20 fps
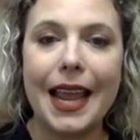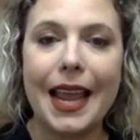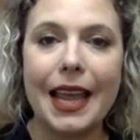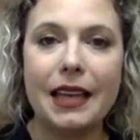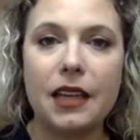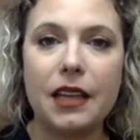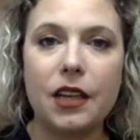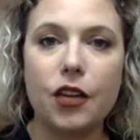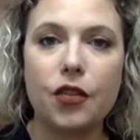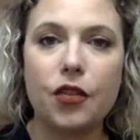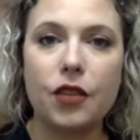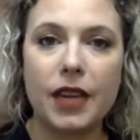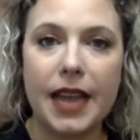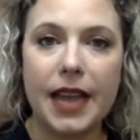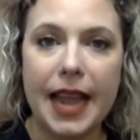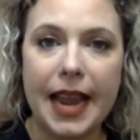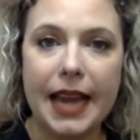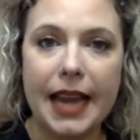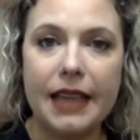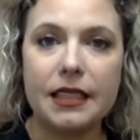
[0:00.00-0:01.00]
and
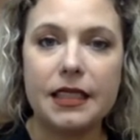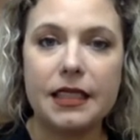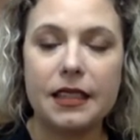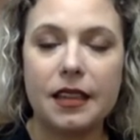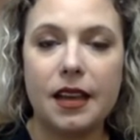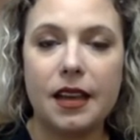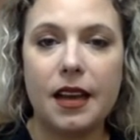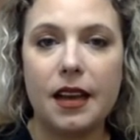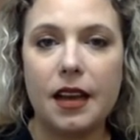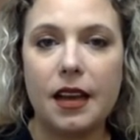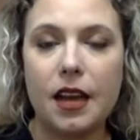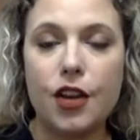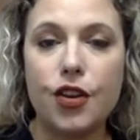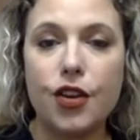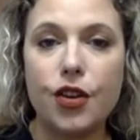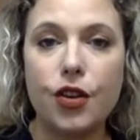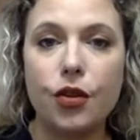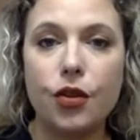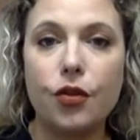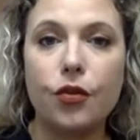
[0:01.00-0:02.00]
create a
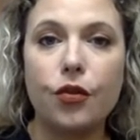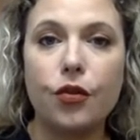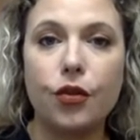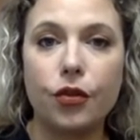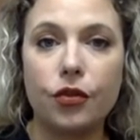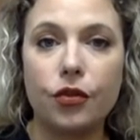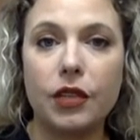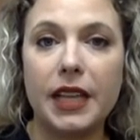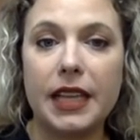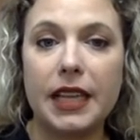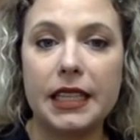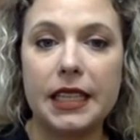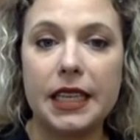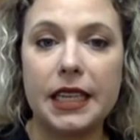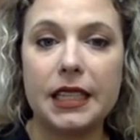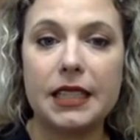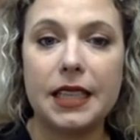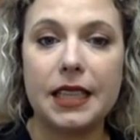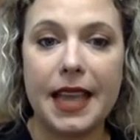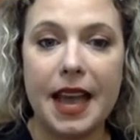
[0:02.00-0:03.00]
new Google
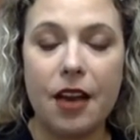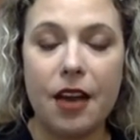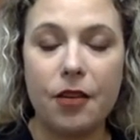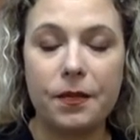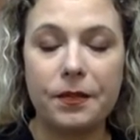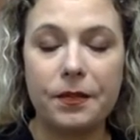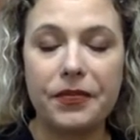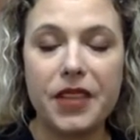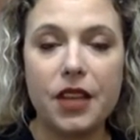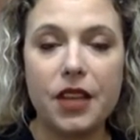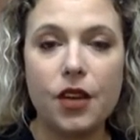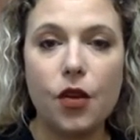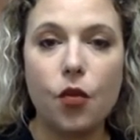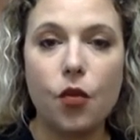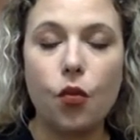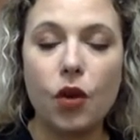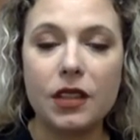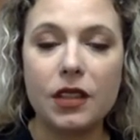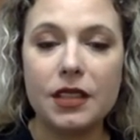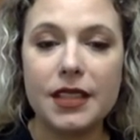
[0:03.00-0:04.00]
Analytics account.
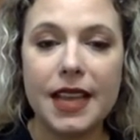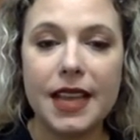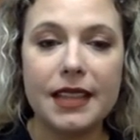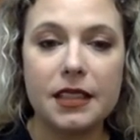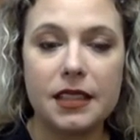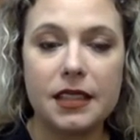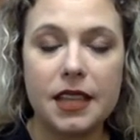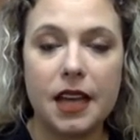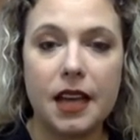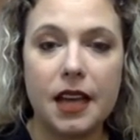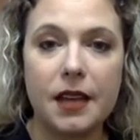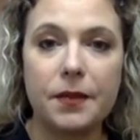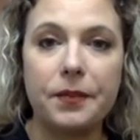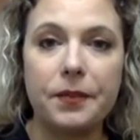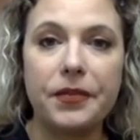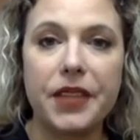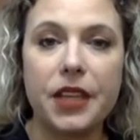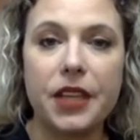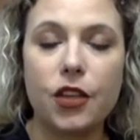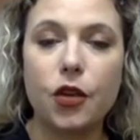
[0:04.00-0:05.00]
Once that's
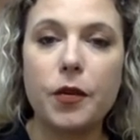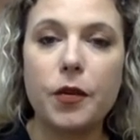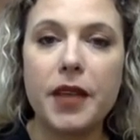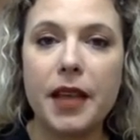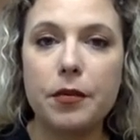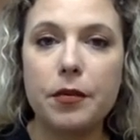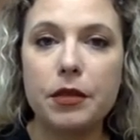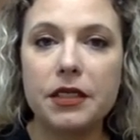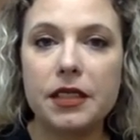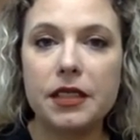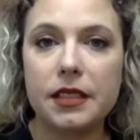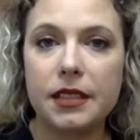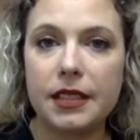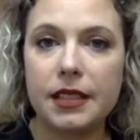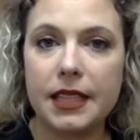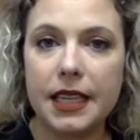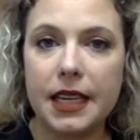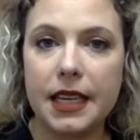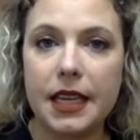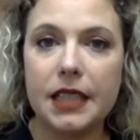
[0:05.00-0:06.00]
done, you'll be able to
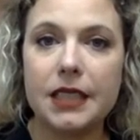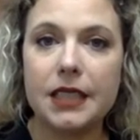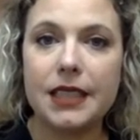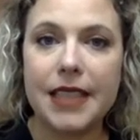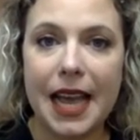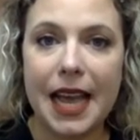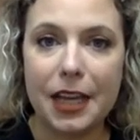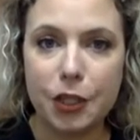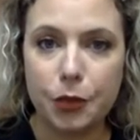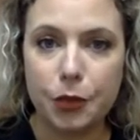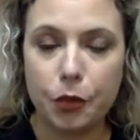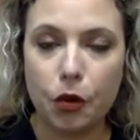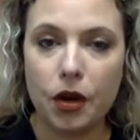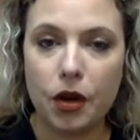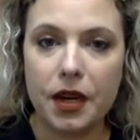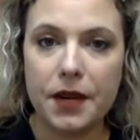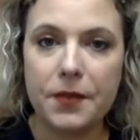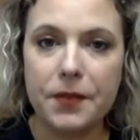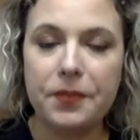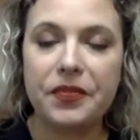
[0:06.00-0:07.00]
see a
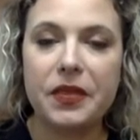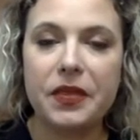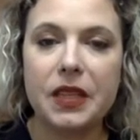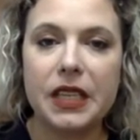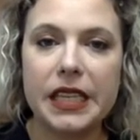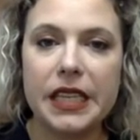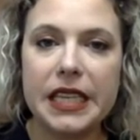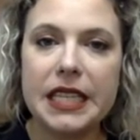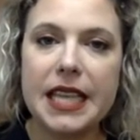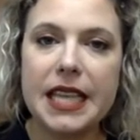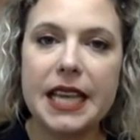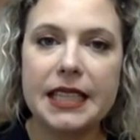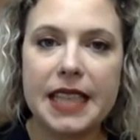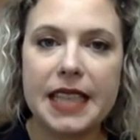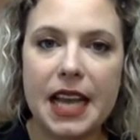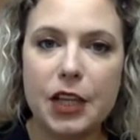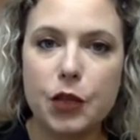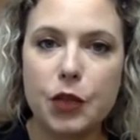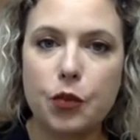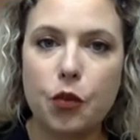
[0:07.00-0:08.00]
dashboard. In that
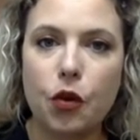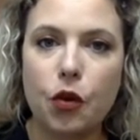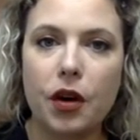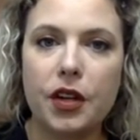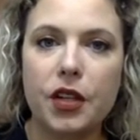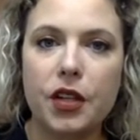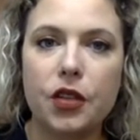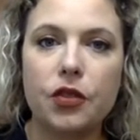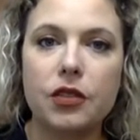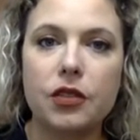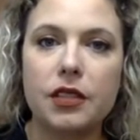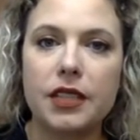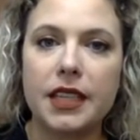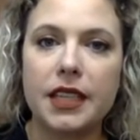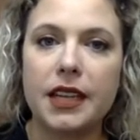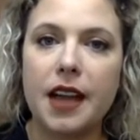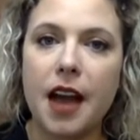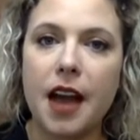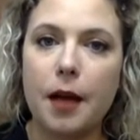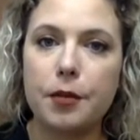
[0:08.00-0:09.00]
dashboard, you'll
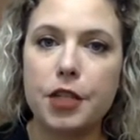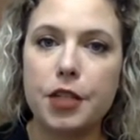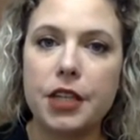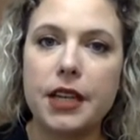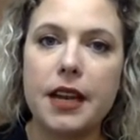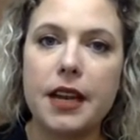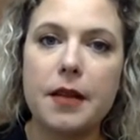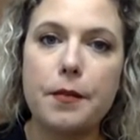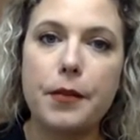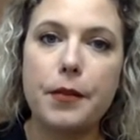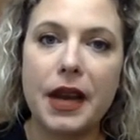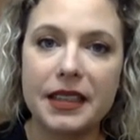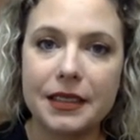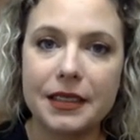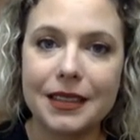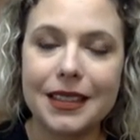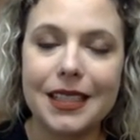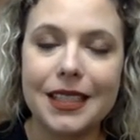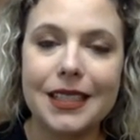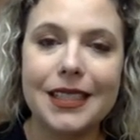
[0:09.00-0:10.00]
see an option and a
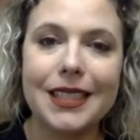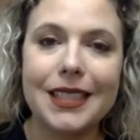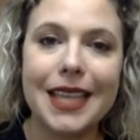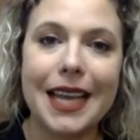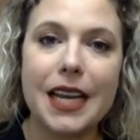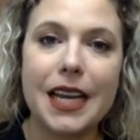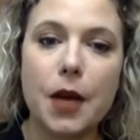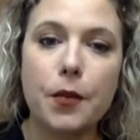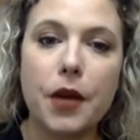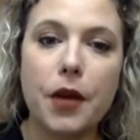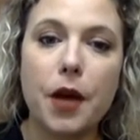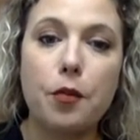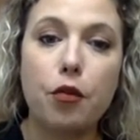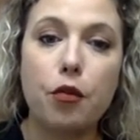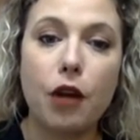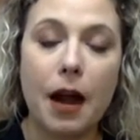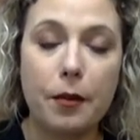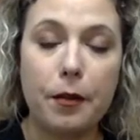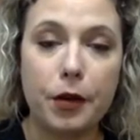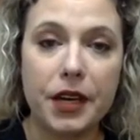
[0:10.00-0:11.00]
button to set up a
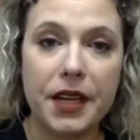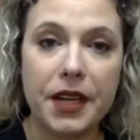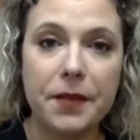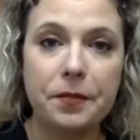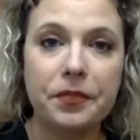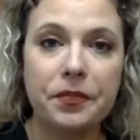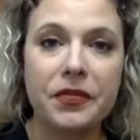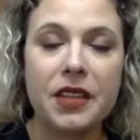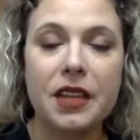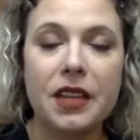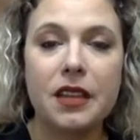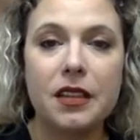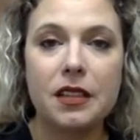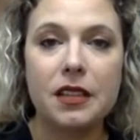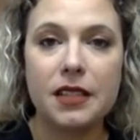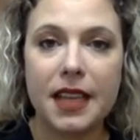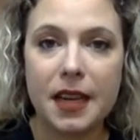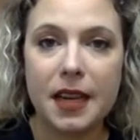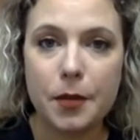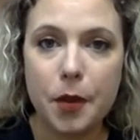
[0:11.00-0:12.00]
property.
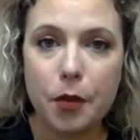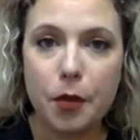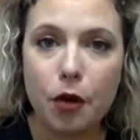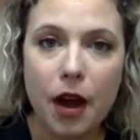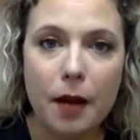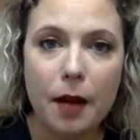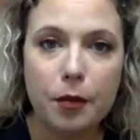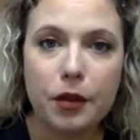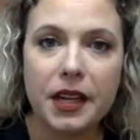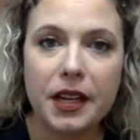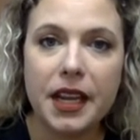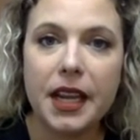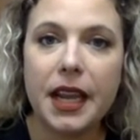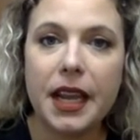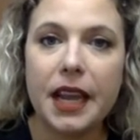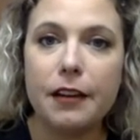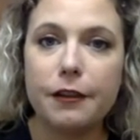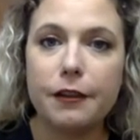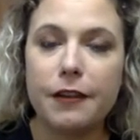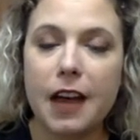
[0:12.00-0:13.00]
Set up a
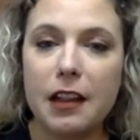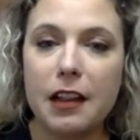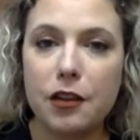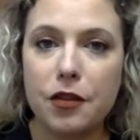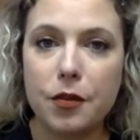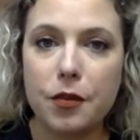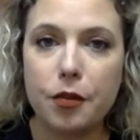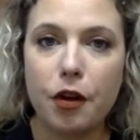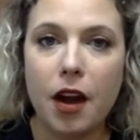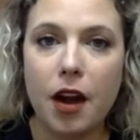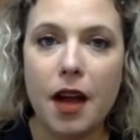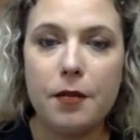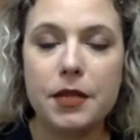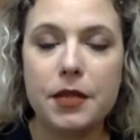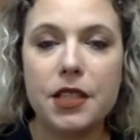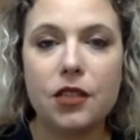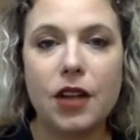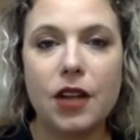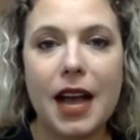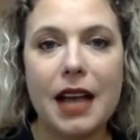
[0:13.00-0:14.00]
property and follow the
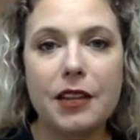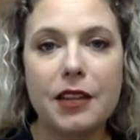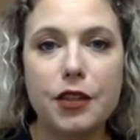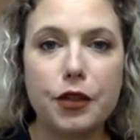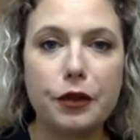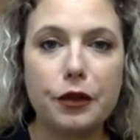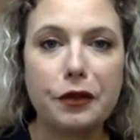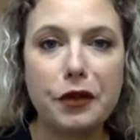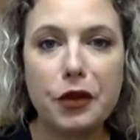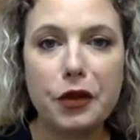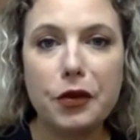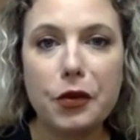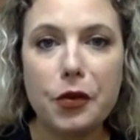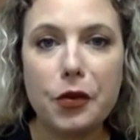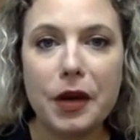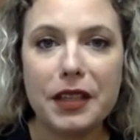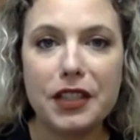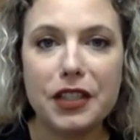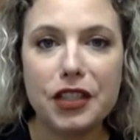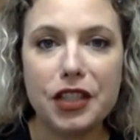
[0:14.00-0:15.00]
prompts. It'll ask you a few
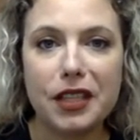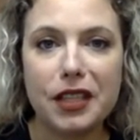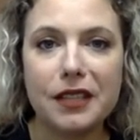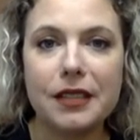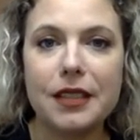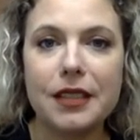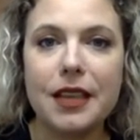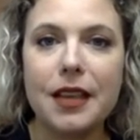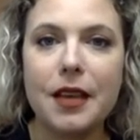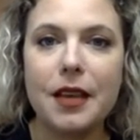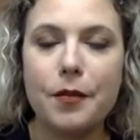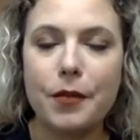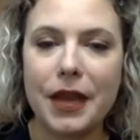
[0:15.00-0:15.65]
questions,